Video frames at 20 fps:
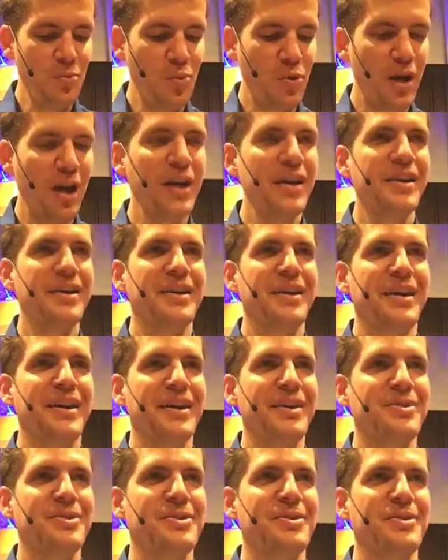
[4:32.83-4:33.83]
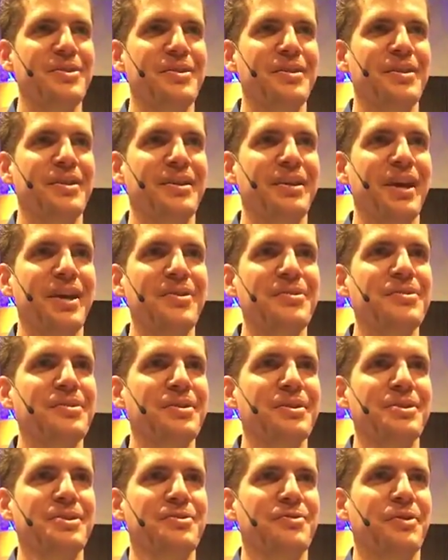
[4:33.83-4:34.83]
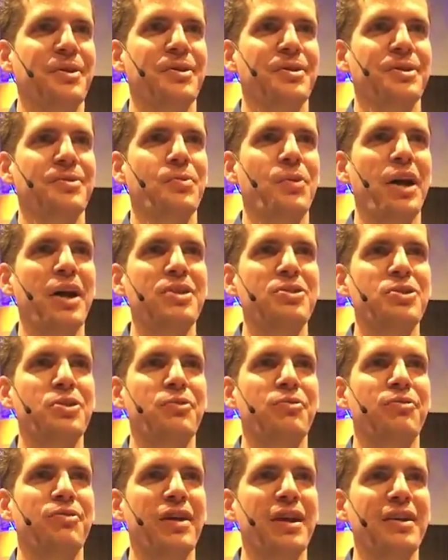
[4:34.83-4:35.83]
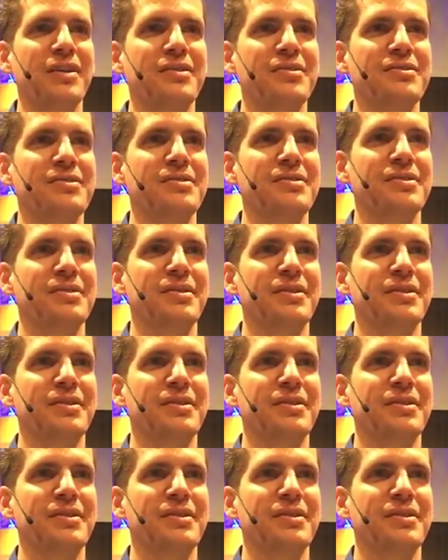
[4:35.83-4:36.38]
why has your countenance fallen? Why does your face